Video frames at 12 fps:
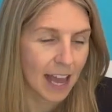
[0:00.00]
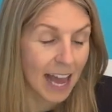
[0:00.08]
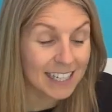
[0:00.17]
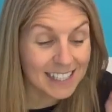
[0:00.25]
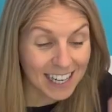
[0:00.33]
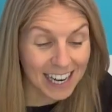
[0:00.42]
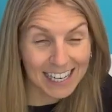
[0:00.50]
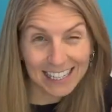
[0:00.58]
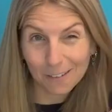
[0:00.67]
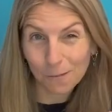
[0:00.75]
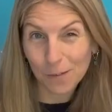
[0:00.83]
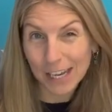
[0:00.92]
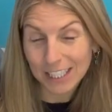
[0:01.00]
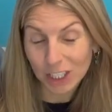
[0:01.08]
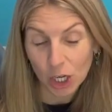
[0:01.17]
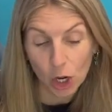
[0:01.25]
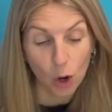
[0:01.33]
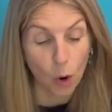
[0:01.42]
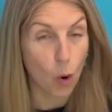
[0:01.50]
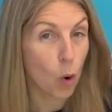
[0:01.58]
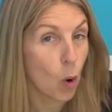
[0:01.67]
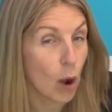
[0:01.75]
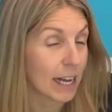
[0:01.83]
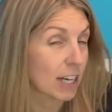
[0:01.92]
until a little fish
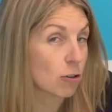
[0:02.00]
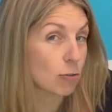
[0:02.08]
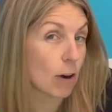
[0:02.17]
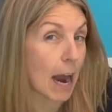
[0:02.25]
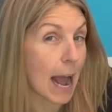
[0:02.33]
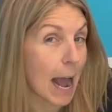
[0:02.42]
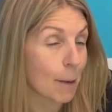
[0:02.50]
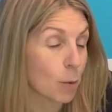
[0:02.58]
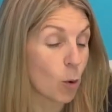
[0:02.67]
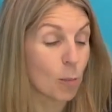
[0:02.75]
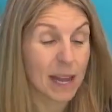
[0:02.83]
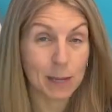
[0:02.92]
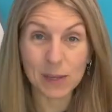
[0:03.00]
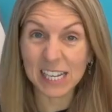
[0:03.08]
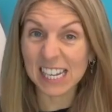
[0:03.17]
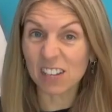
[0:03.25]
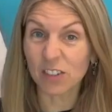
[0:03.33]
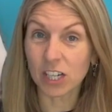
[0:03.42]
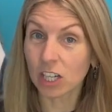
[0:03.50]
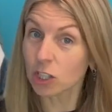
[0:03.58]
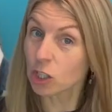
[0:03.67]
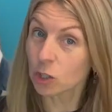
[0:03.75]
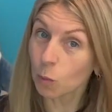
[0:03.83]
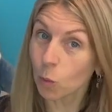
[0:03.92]
or a crab or maybe even a
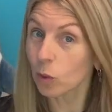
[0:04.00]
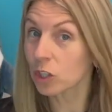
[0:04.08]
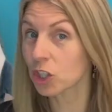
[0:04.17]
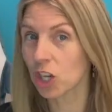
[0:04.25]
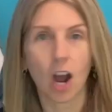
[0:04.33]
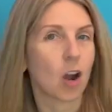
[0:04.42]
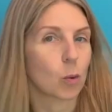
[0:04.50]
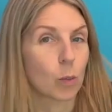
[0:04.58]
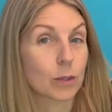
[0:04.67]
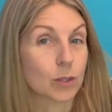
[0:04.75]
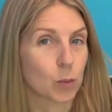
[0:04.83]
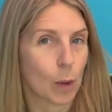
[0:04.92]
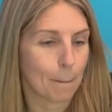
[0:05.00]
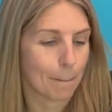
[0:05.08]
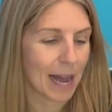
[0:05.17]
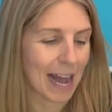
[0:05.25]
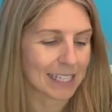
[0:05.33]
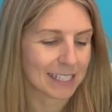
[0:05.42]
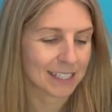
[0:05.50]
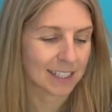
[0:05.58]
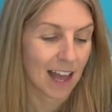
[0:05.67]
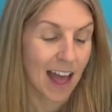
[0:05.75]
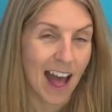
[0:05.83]
smaller shark will swim past.